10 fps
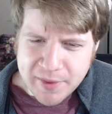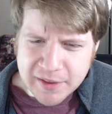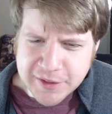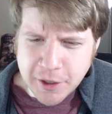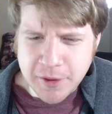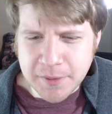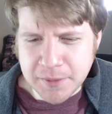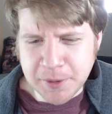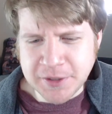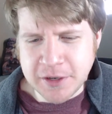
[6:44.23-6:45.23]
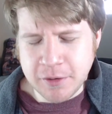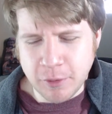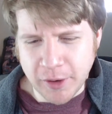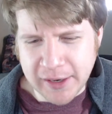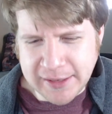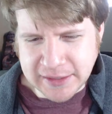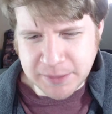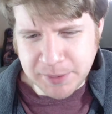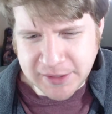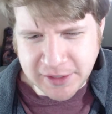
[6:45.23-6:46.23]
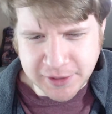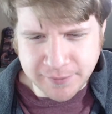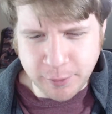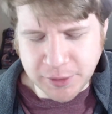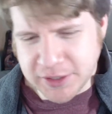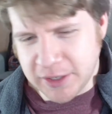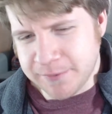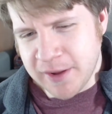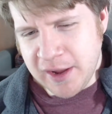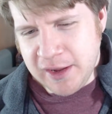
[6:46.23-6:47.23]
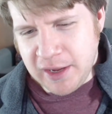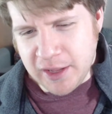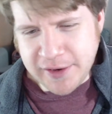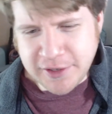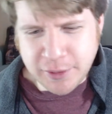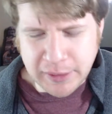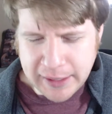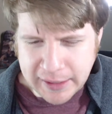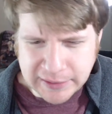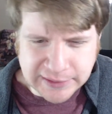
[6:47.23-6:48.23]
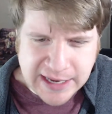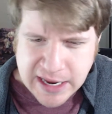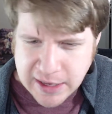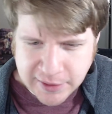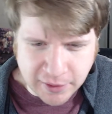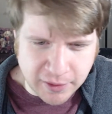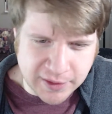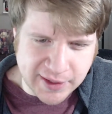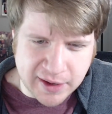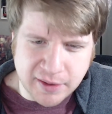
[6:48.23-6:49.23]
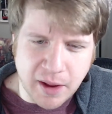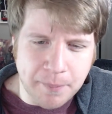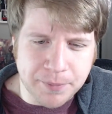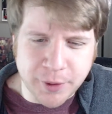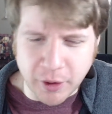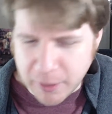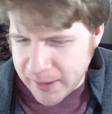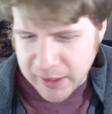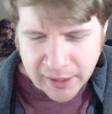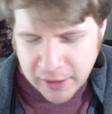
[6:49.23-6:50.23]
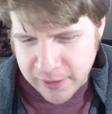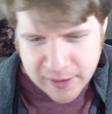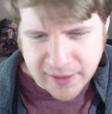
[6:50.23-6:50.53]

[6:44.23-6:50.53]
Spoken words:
So the person who organizes the PlayStation 4 stuff, they do it like in a league, so it's like a tournament kind of thing.